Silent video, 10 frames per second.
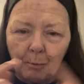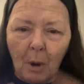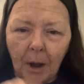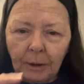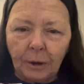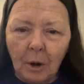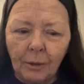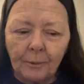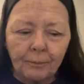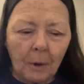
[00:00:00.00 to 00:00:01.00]
binding on
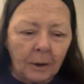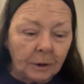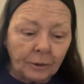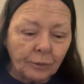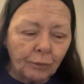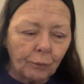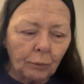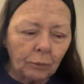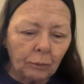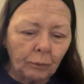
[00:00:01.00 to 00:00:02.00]
the front, and